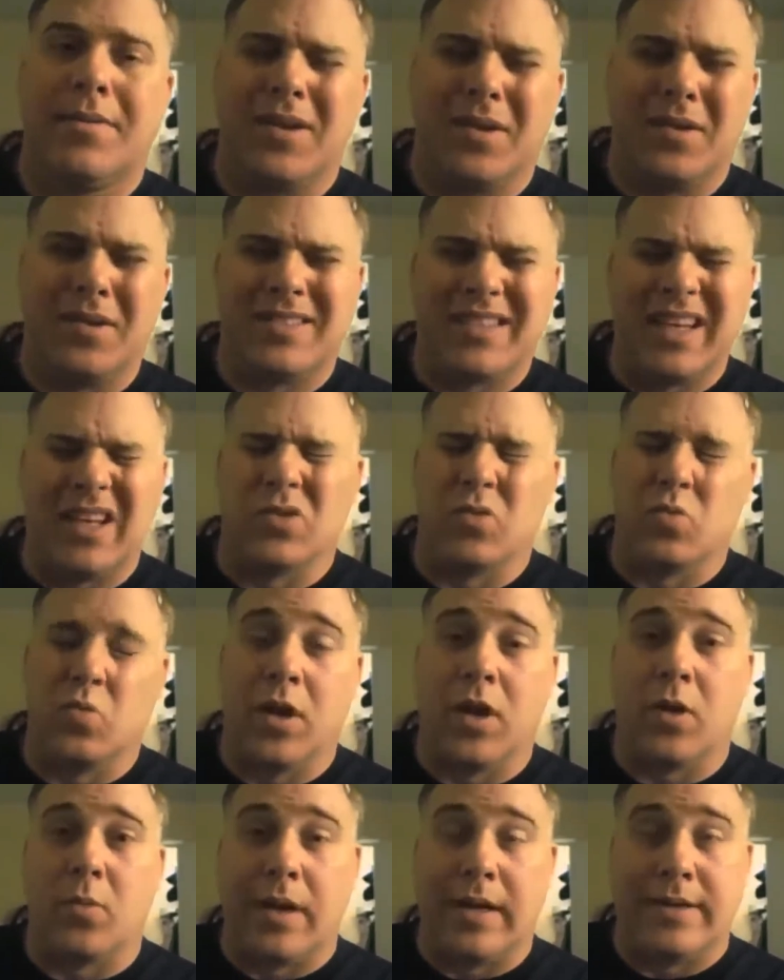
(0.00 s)
I know it sounds
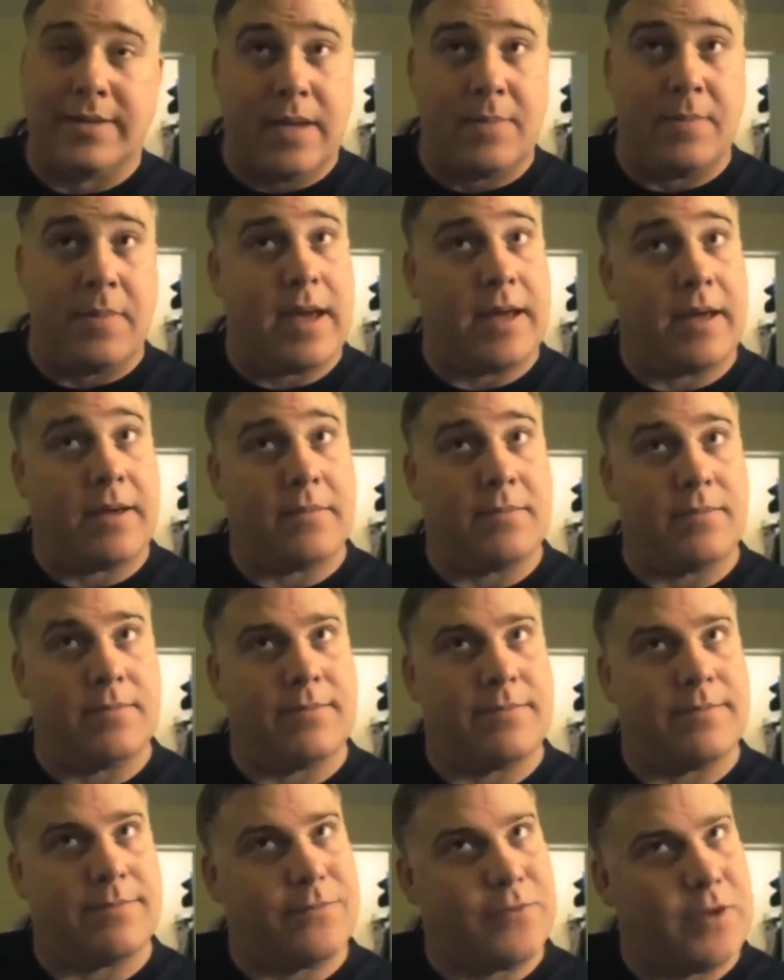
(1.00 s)
weird when I say my
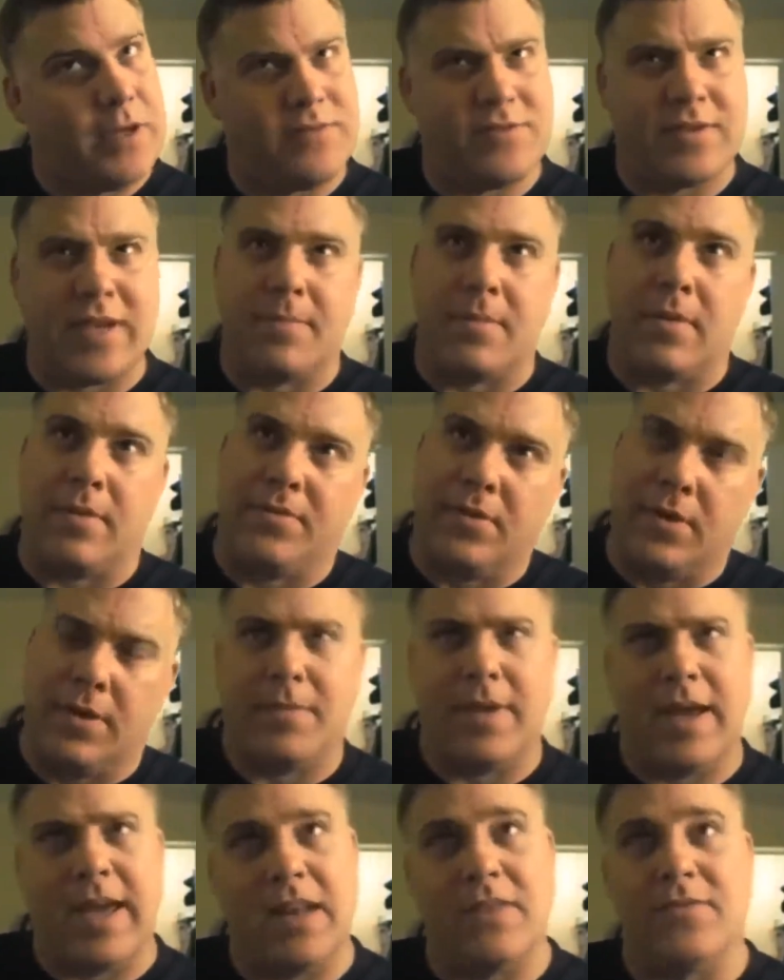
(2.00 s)
foot inside my
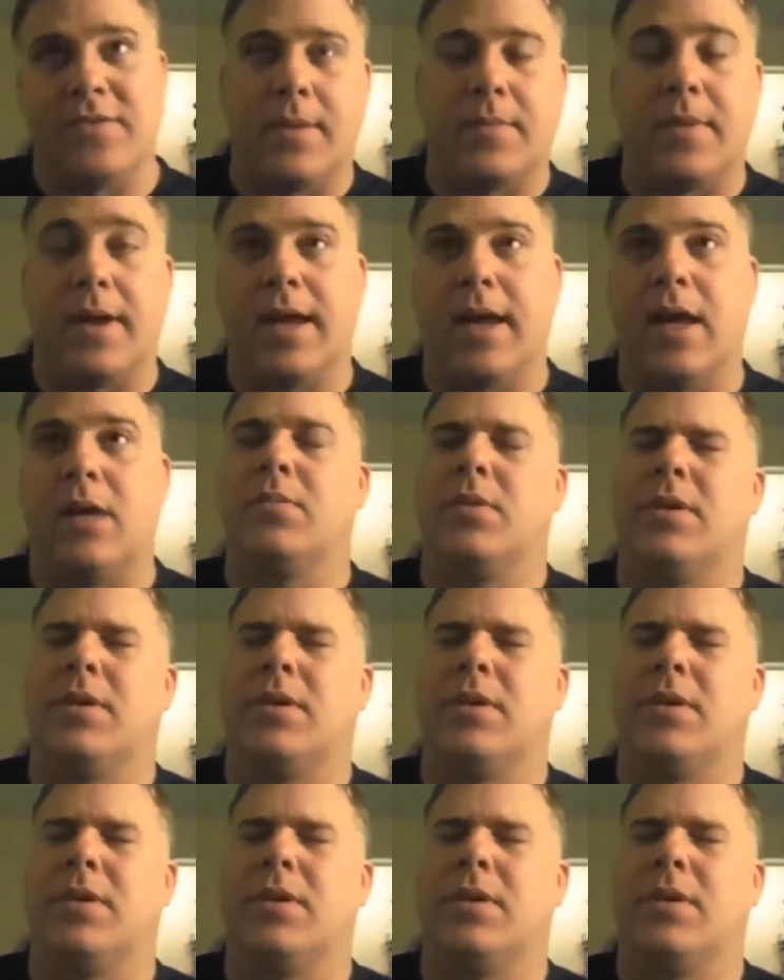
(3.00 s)
foot, my head inside my head,